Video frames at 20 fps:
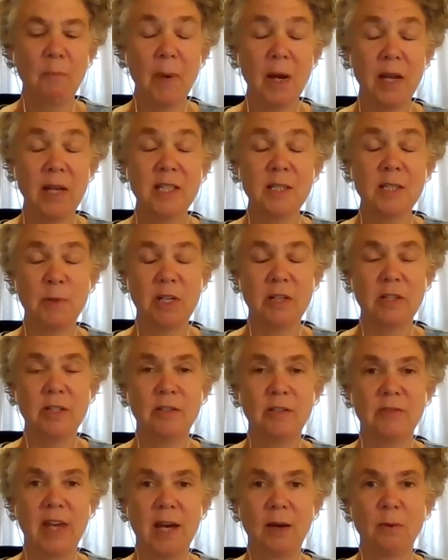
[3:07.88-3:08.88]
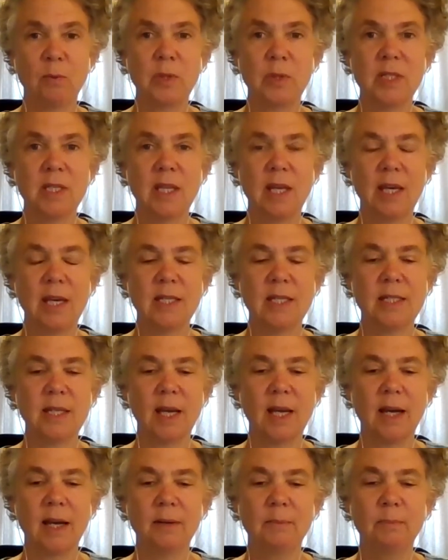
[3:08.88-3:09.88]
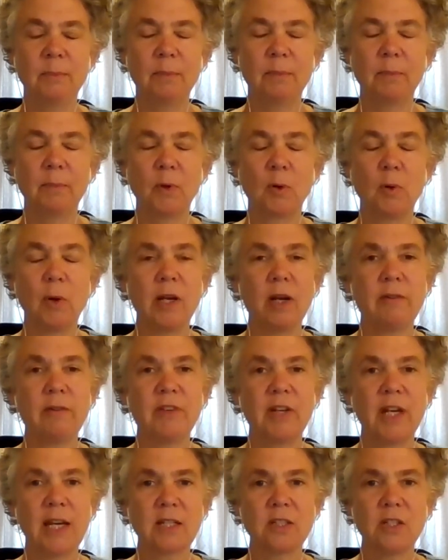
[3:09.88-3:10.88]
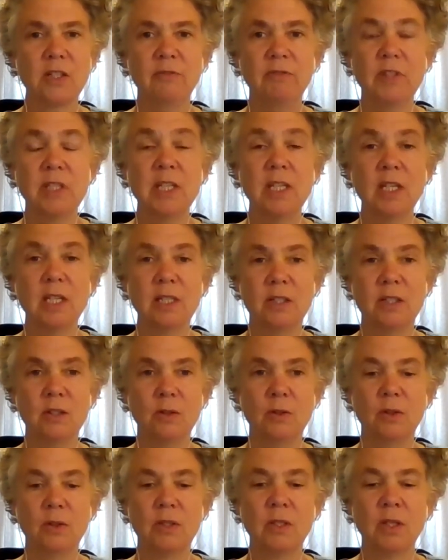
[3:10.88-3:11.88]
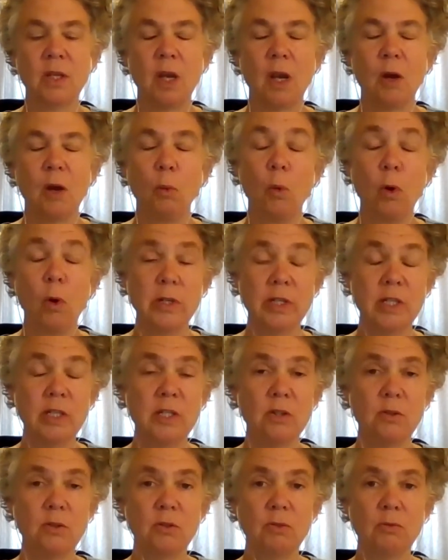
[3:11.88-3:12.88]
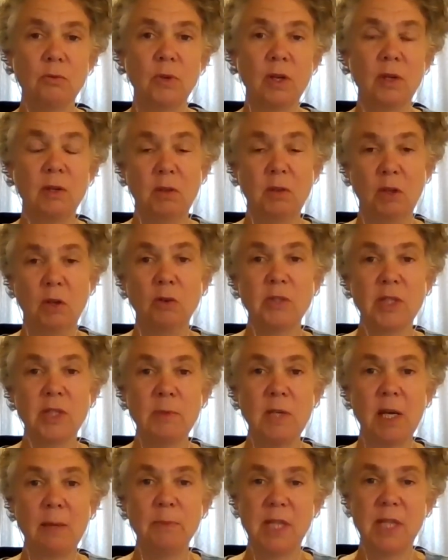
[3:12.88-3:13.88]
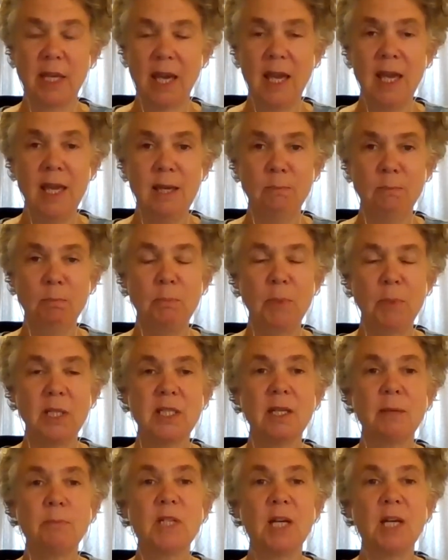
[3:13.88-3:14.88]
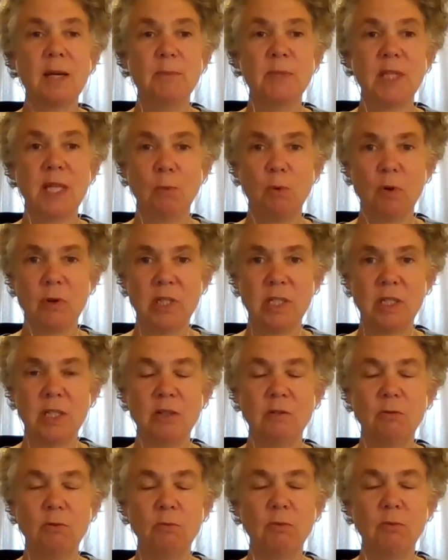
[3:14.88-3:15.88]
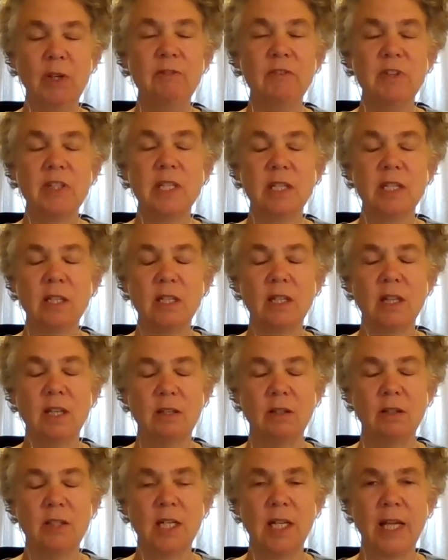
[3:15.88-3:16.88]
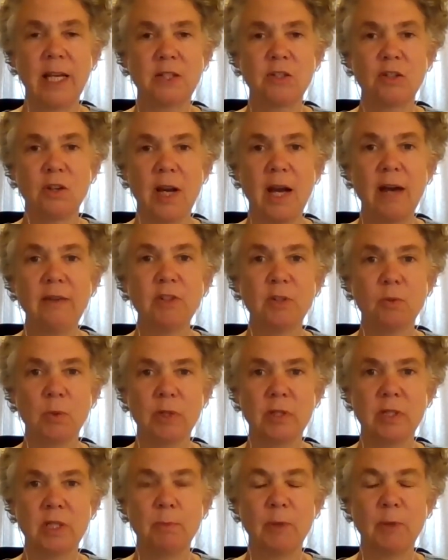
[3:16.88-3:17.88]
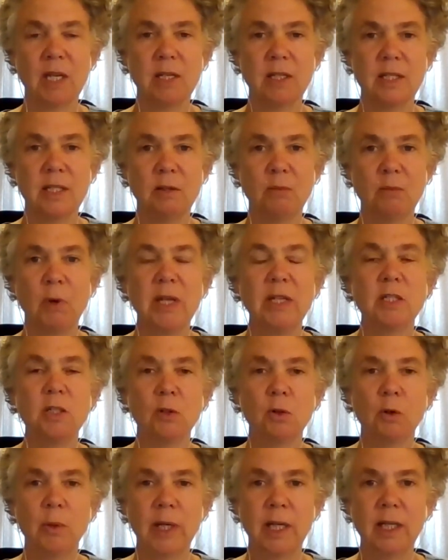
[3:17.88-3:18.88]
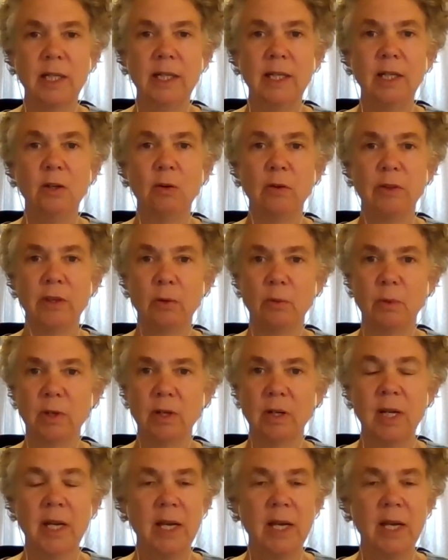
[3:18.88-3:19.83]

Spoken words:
my experience of that was that quite often actually visiting students wanted to, sometimes they came, but sometimes they wanted to revisit the lecture afterwards because it went too quickly, or there were,